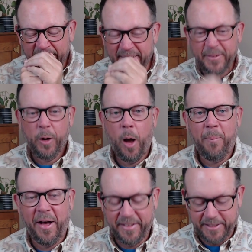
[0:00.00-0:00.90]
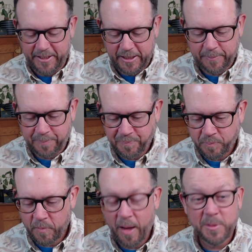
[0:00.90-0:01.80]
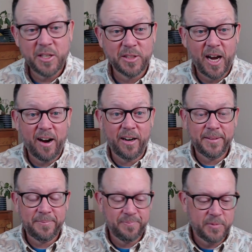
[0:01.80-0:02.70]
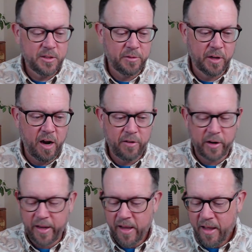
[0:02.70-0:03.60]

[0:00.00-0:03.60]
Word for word: Whew, apologies. I'm still tired, still recovering.